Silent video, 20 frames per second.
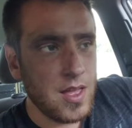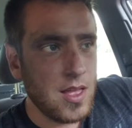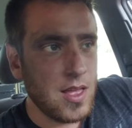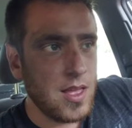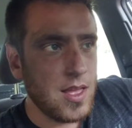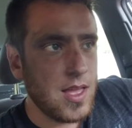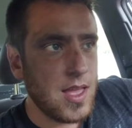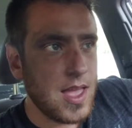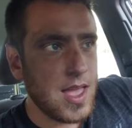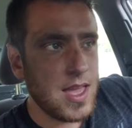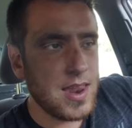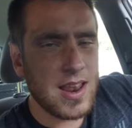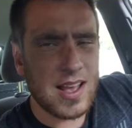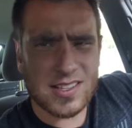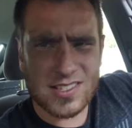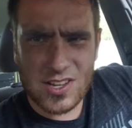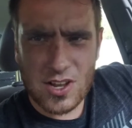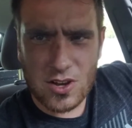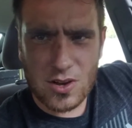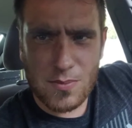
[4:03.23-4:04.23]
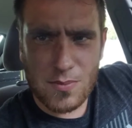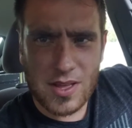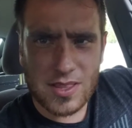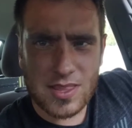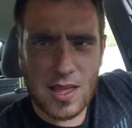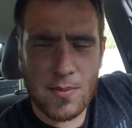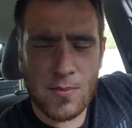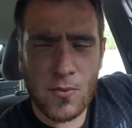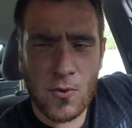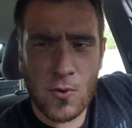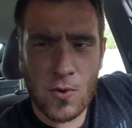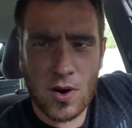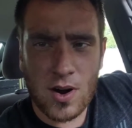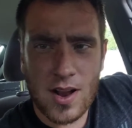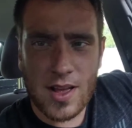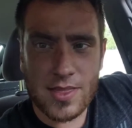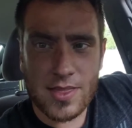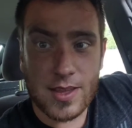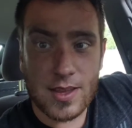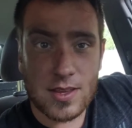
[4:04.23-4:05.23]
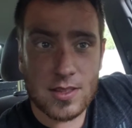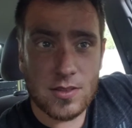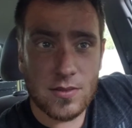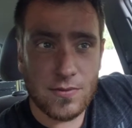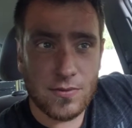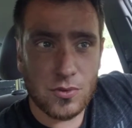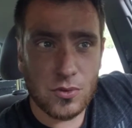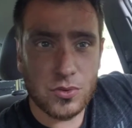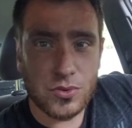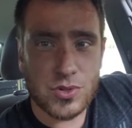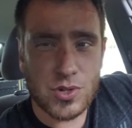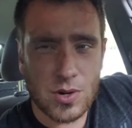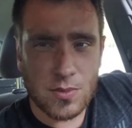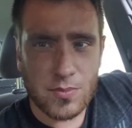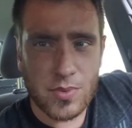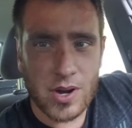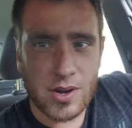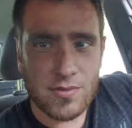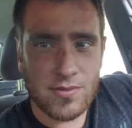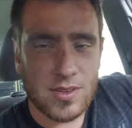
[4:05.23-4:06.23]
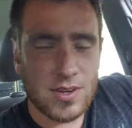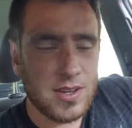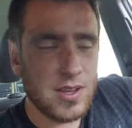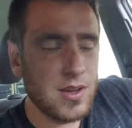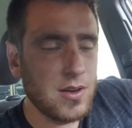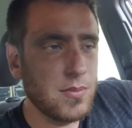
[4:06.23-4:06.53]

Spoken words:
And I talk about that more, I think, in the full drum brake video.